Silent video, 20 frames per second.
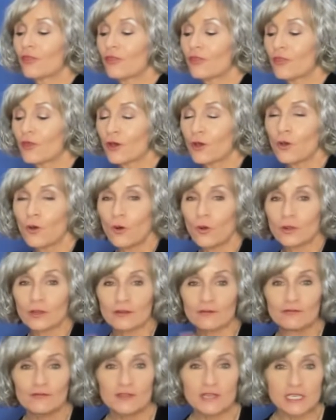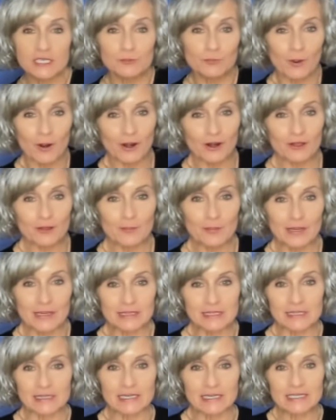the goal of this part of the
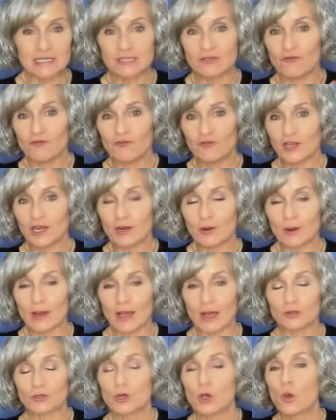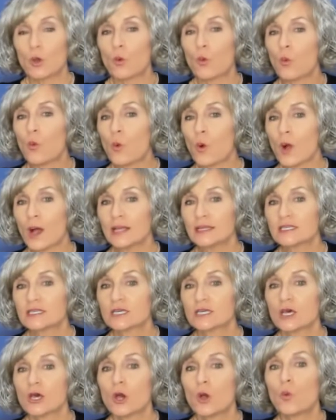puzzle is to figure out what
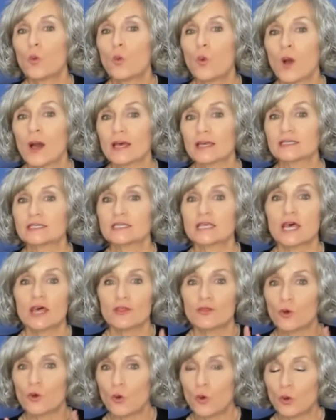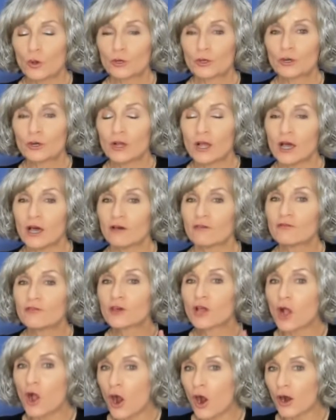was the order of the
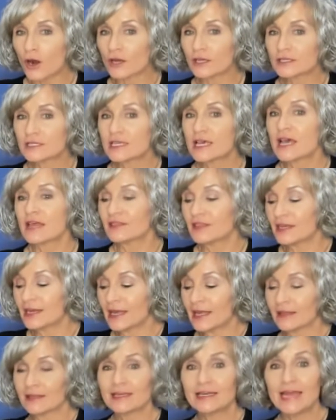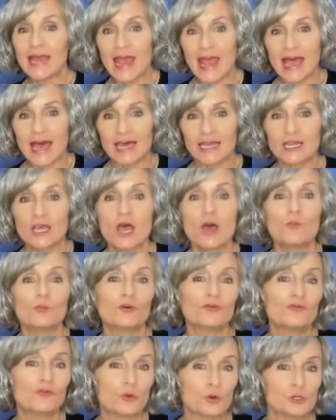cards that Ellen had
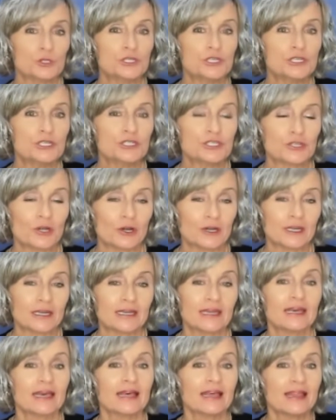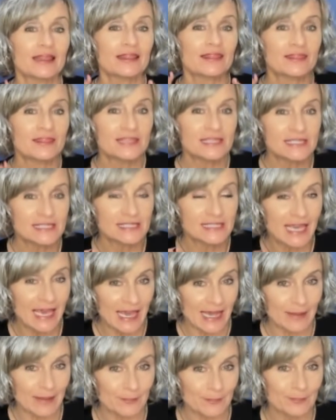before she started this
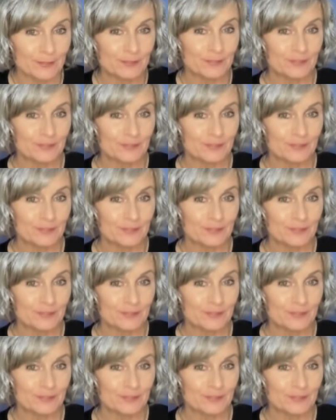game.